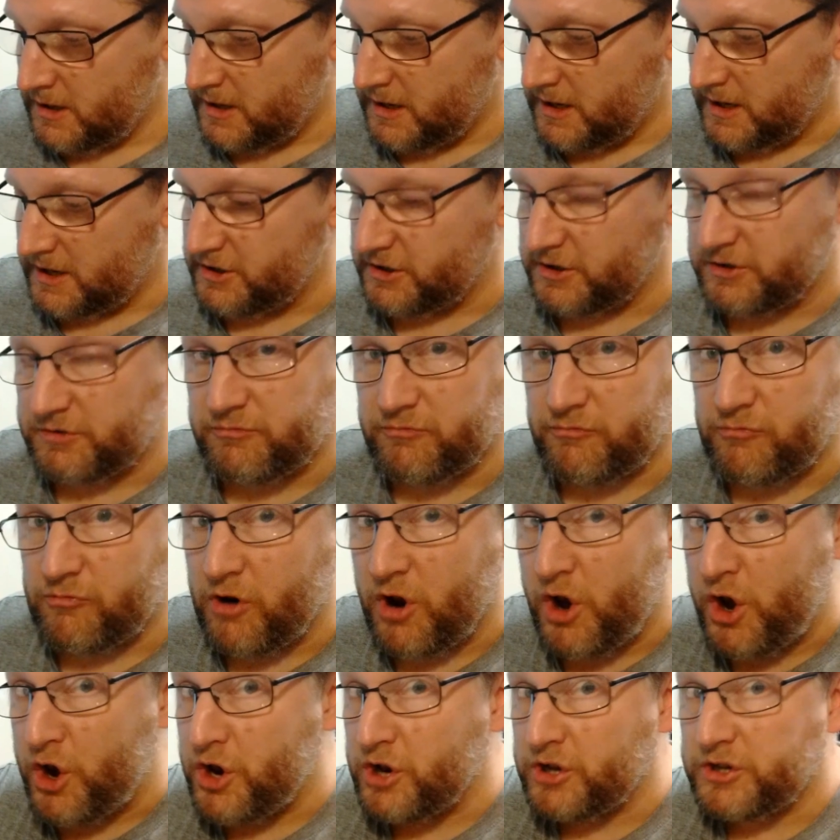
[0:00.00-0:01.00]
And just
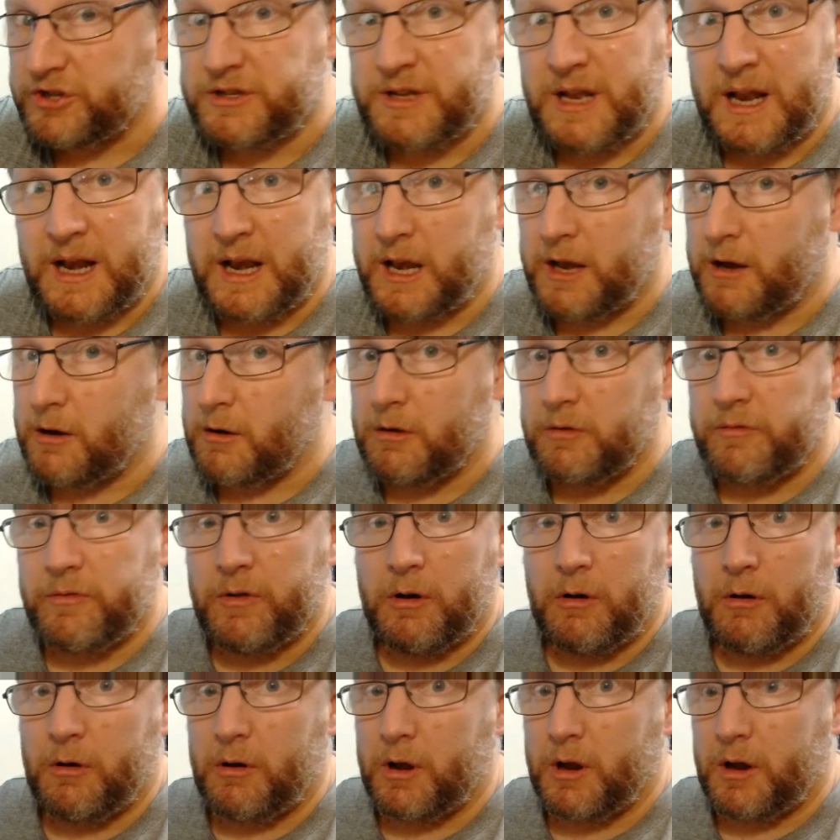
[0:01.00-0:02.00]
run a Stanley knife
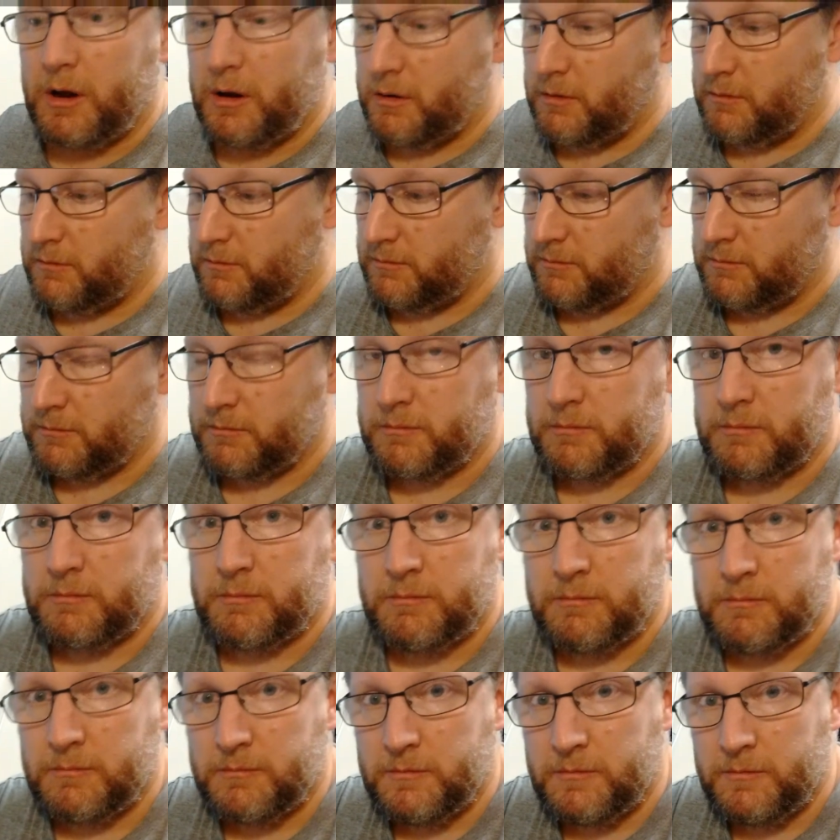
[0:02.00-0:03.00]
along
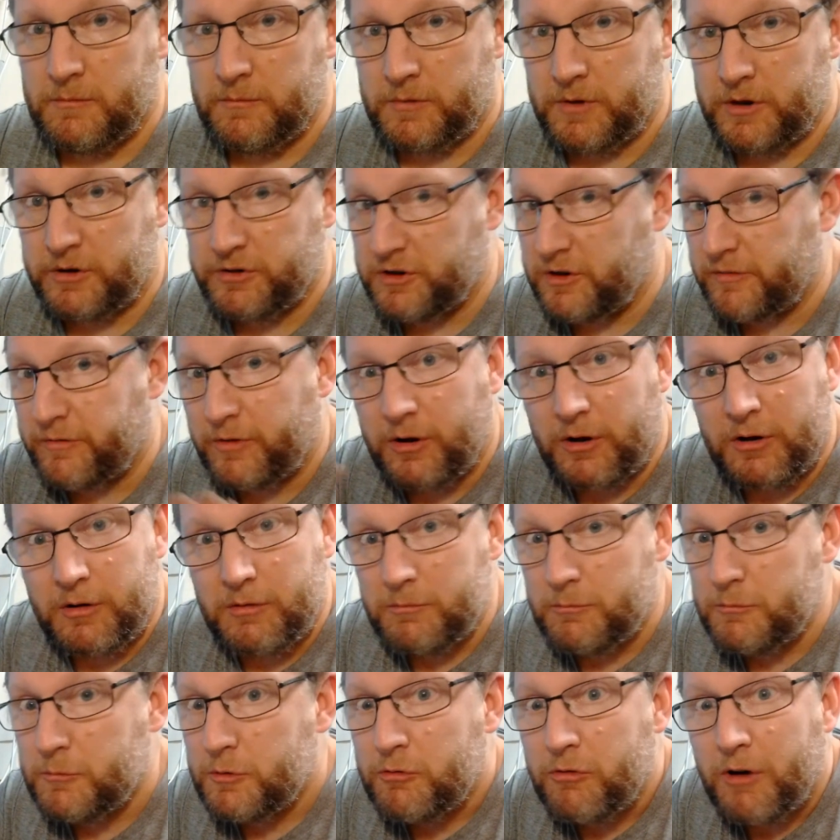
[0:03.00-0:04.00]
it. There's other
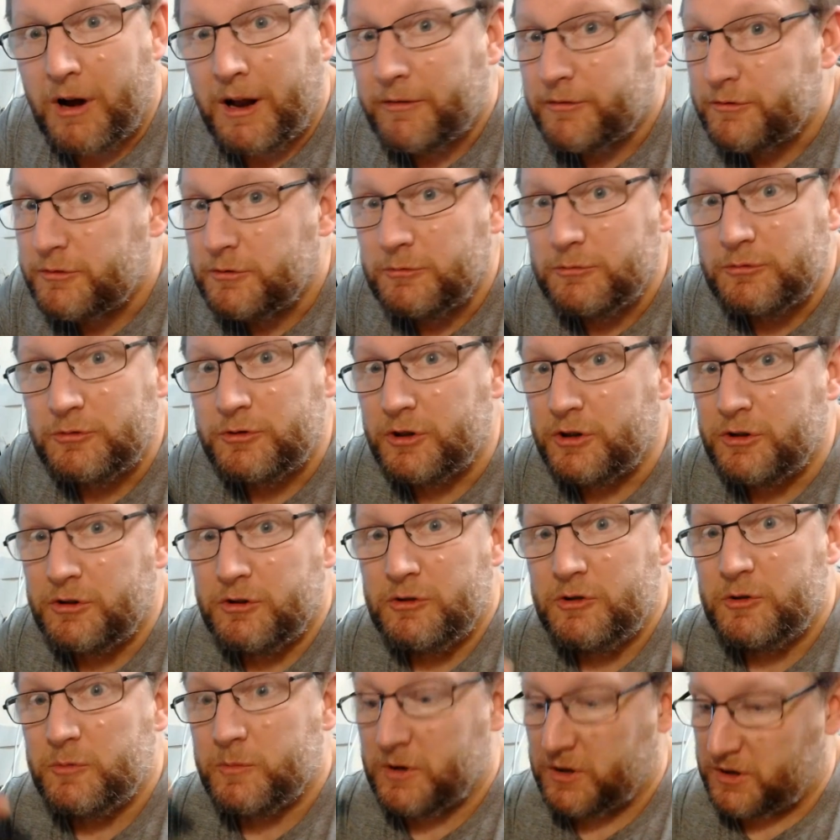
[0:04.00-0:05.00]
craft tools you can
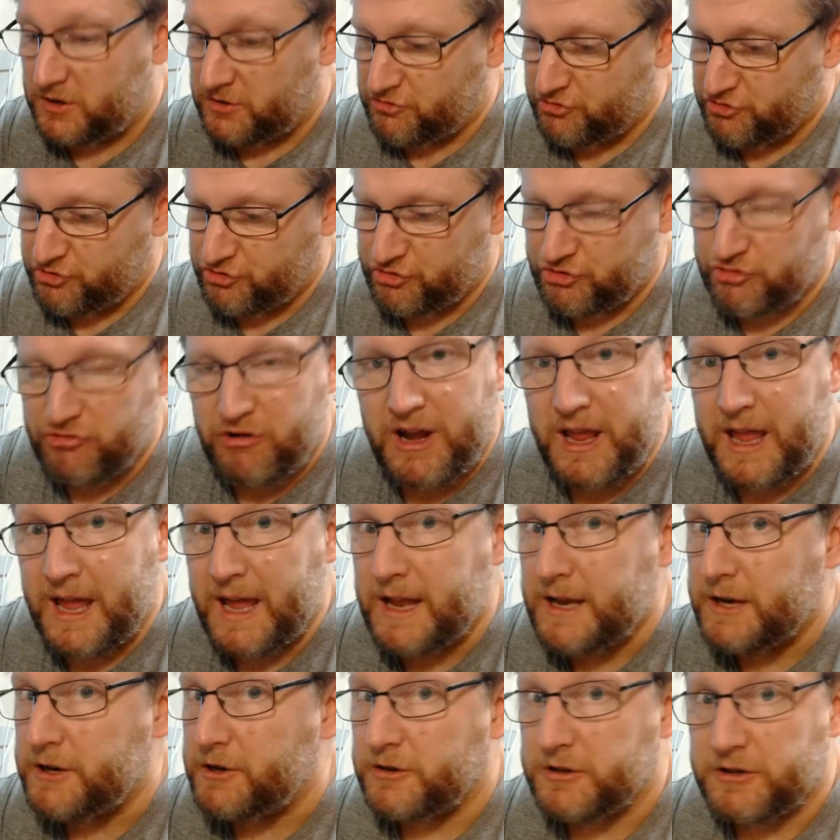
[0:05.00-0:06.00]
use, but a straight
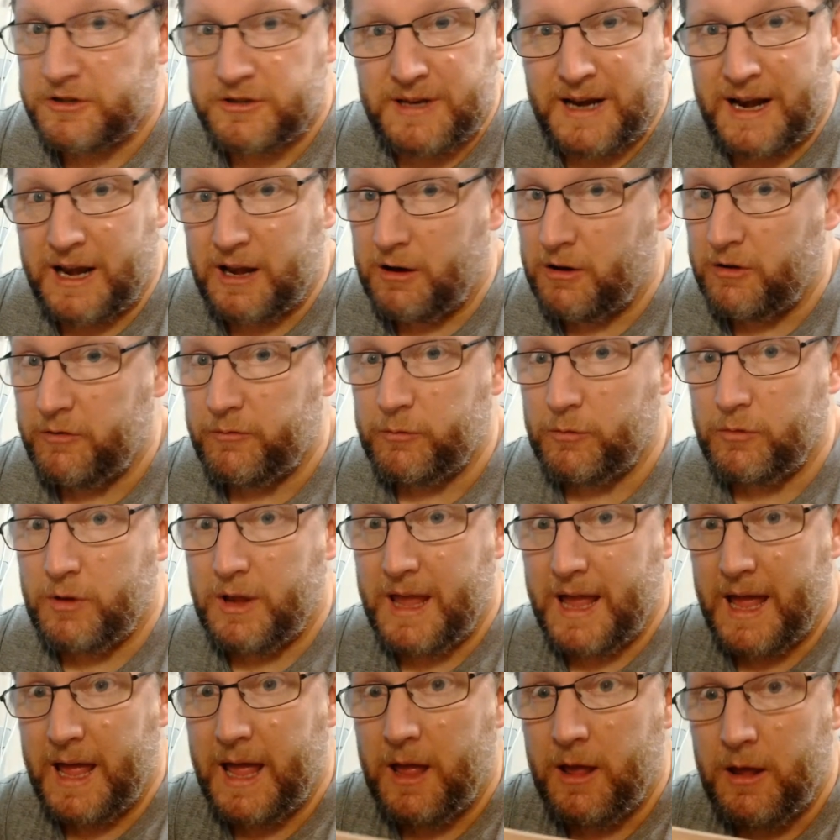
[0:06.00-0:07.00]
edge and a Stanley knife will
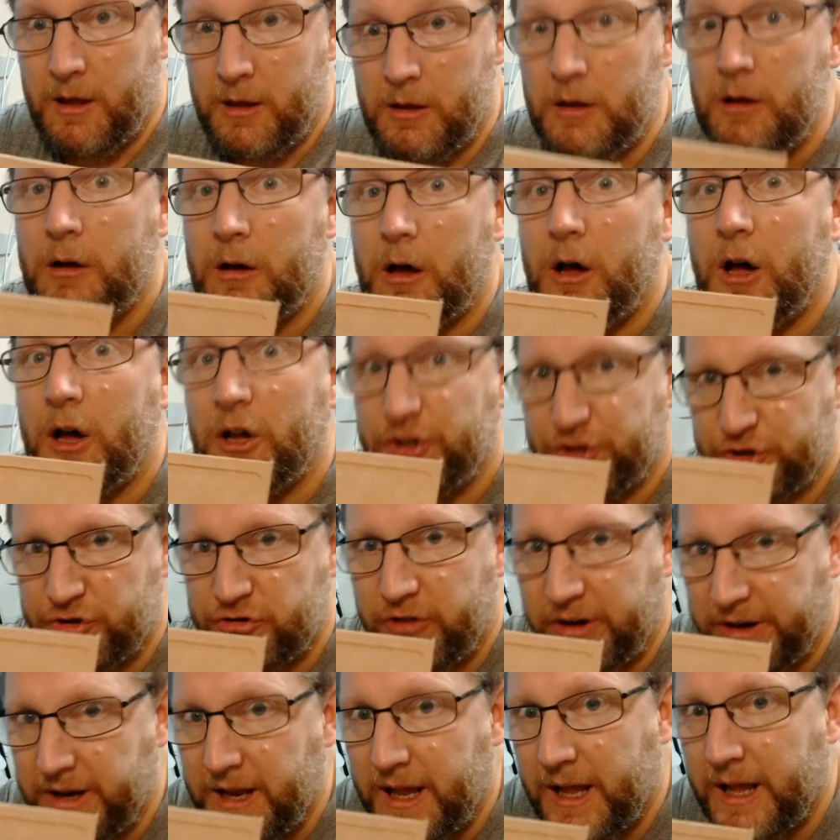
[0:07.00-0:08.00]
get a
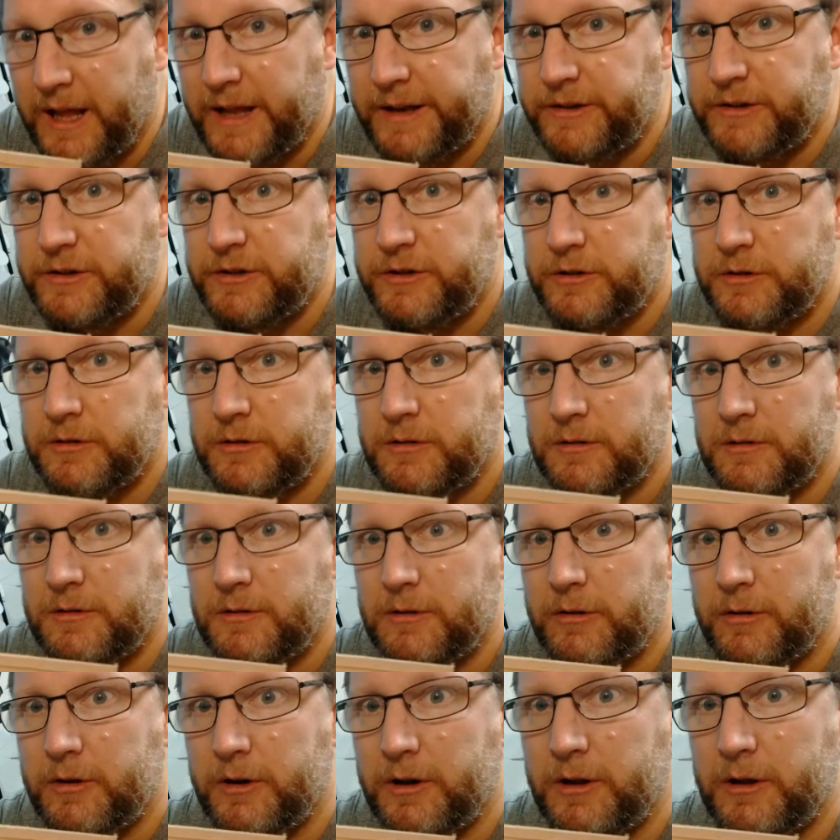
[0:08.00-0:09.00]
straight edge.
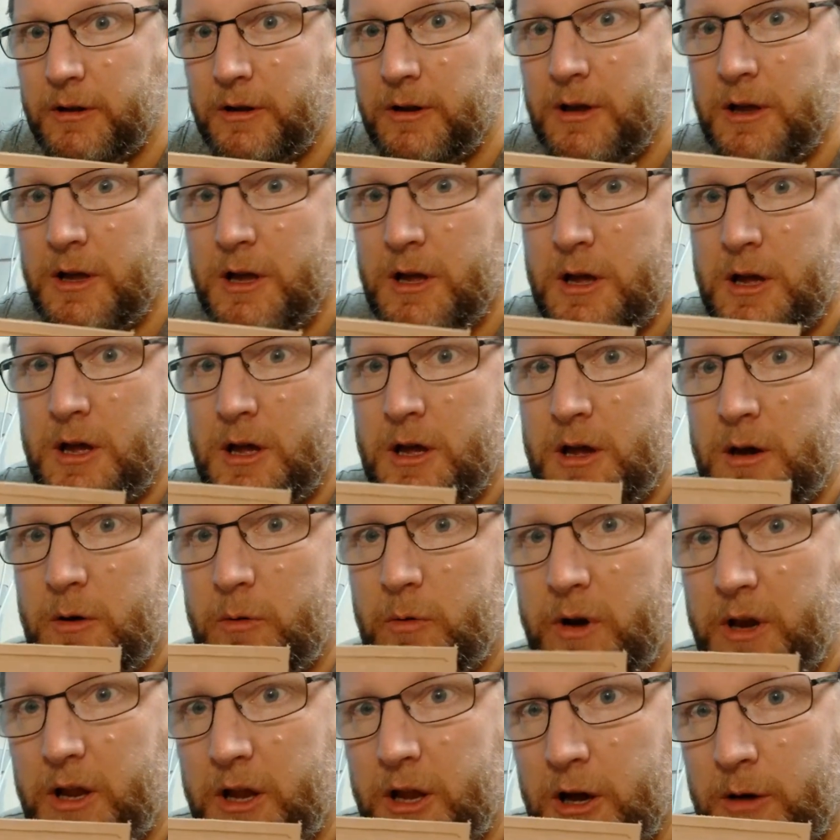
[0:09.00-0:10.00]
Alright.
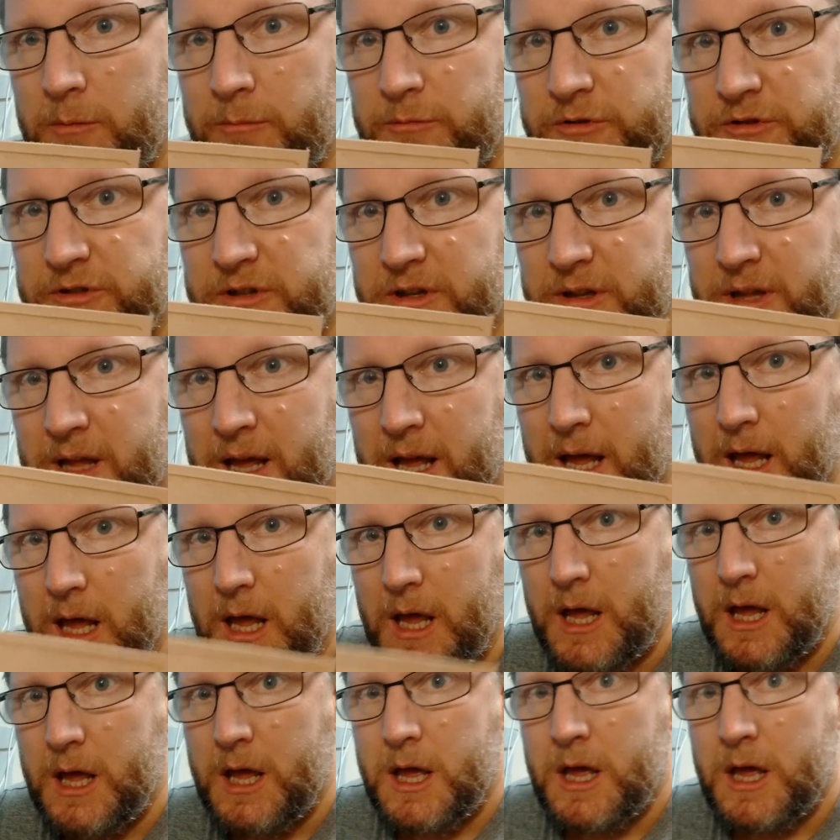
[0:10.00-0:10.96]
When it comes to that,